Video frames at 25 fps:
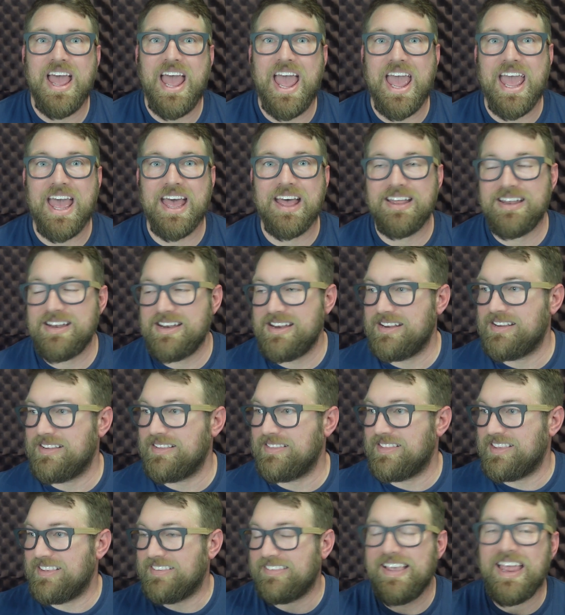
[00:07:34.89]
and
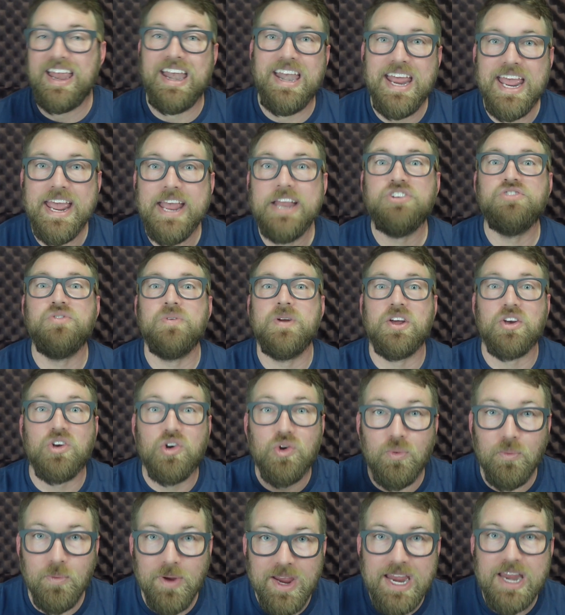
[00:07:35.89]
the Sanhedrin
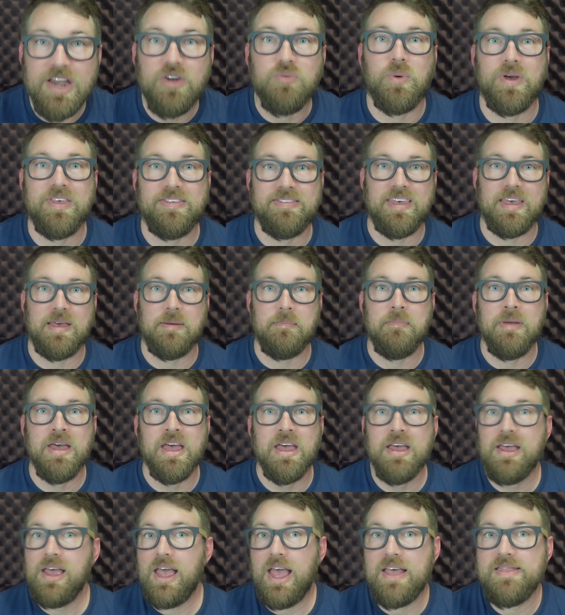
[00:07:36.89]
agreed with him,
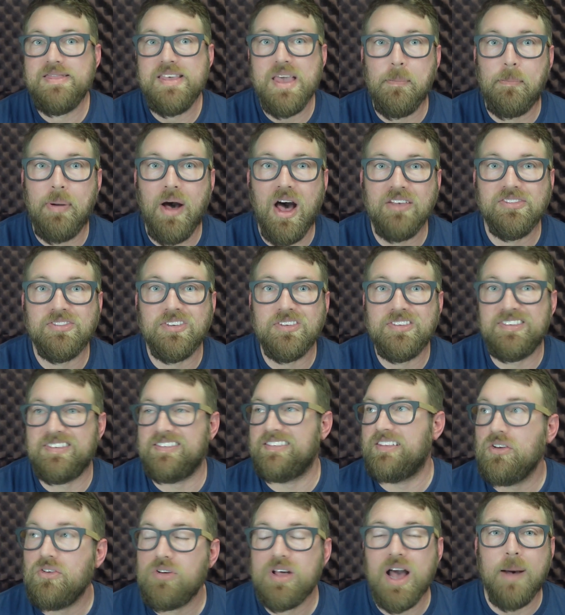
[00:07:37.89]
and the apostles
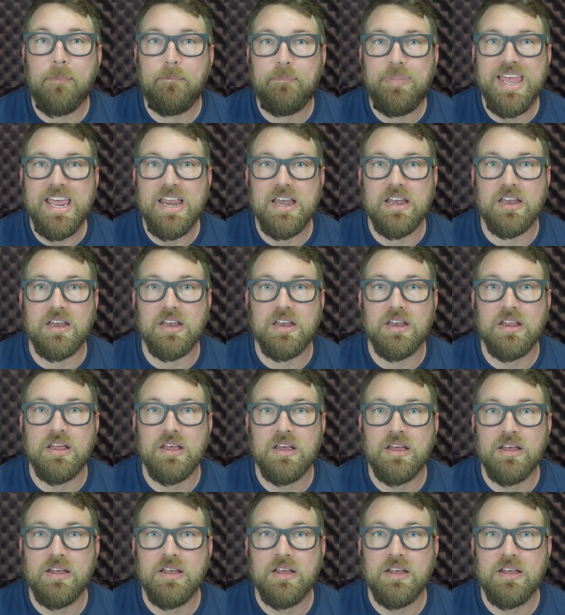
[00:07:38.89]
still got beaten.